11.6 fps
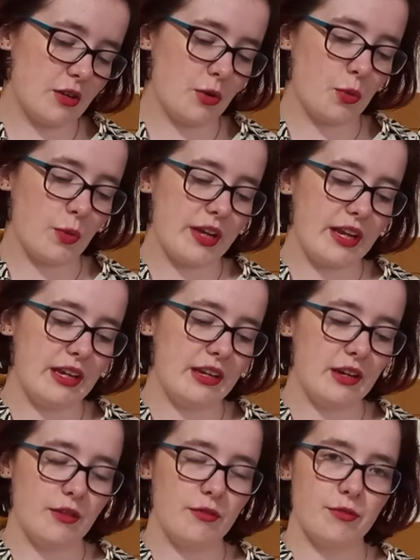
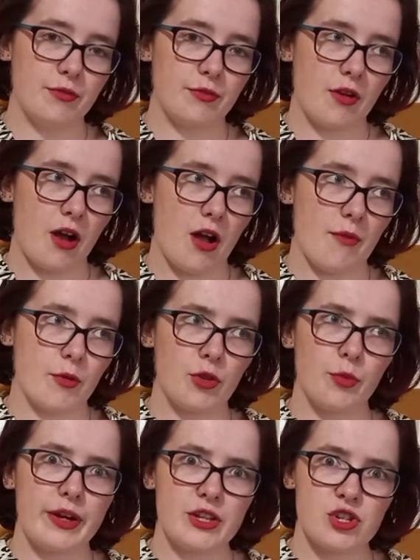queen from, or the
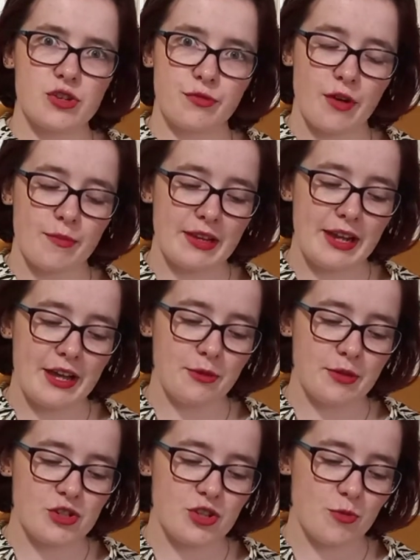witch from The Lion, the
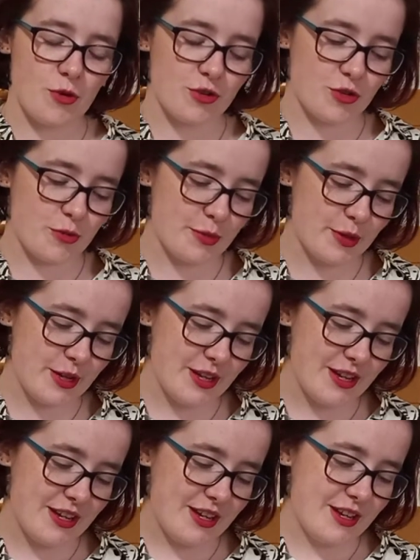Witch, and the Wardrobe,
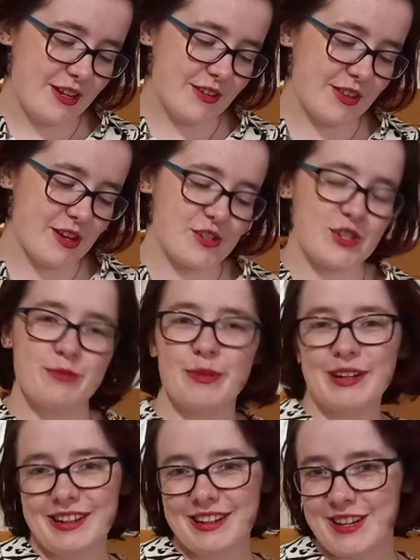with how she's
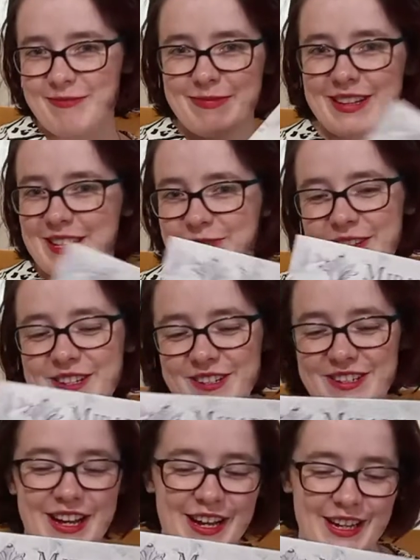bundled up and it's winter
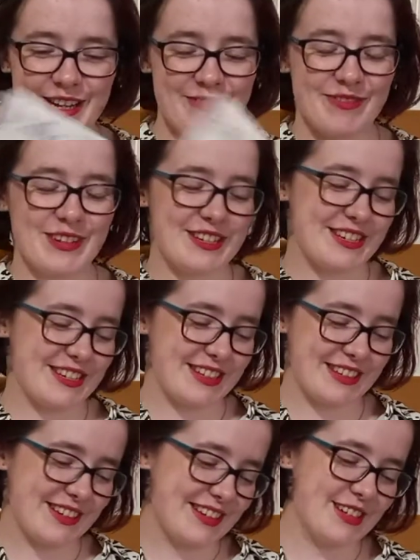time, and it's
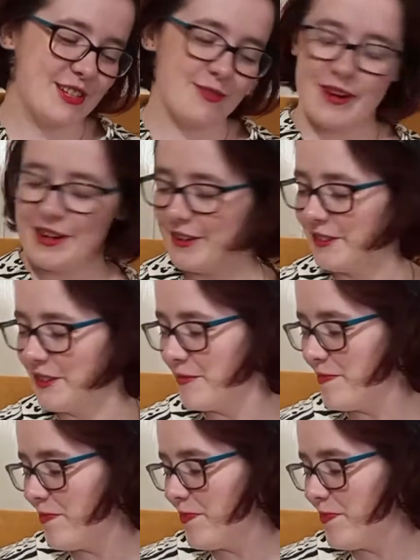very cool.